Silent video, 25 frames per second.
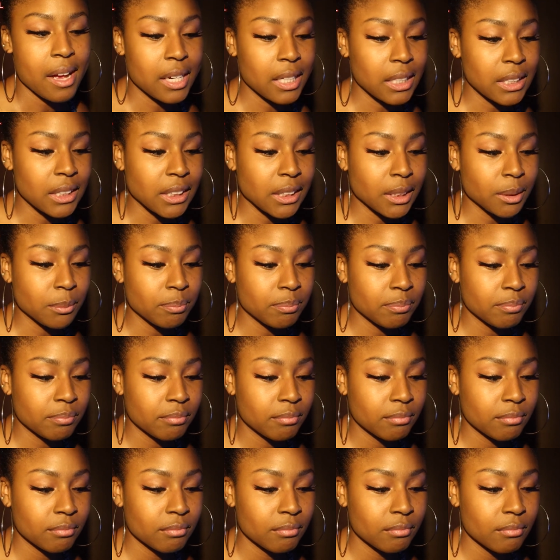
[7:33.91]

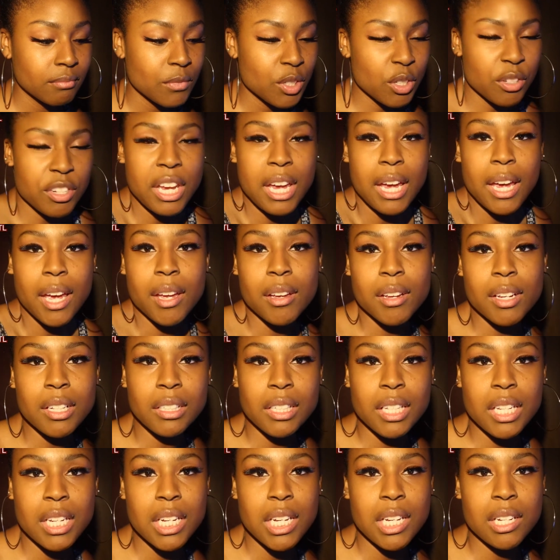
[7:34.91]
So yeah, a
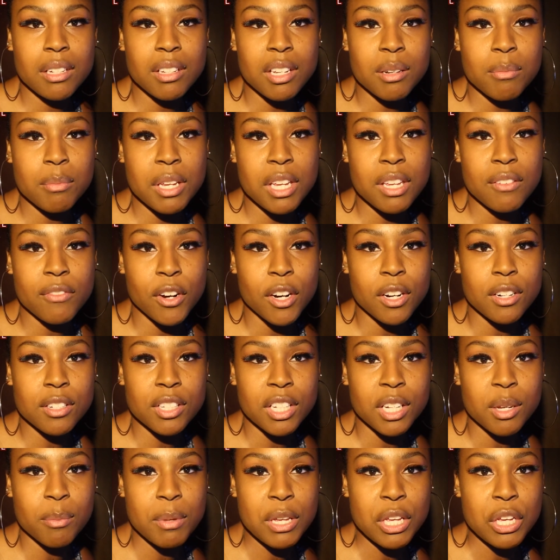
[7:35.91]
lead can be
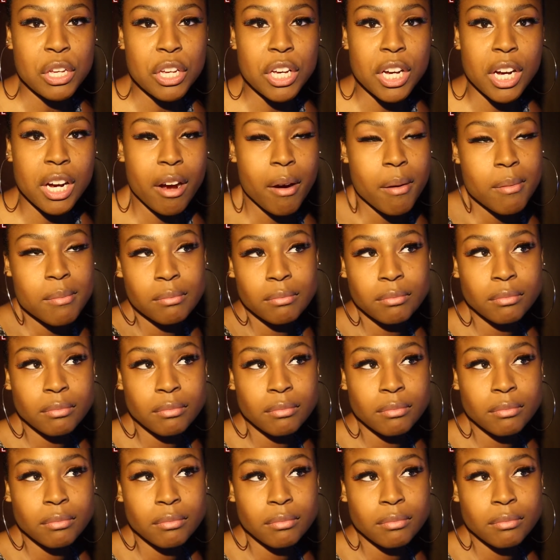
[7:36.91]
verse, it can be hook.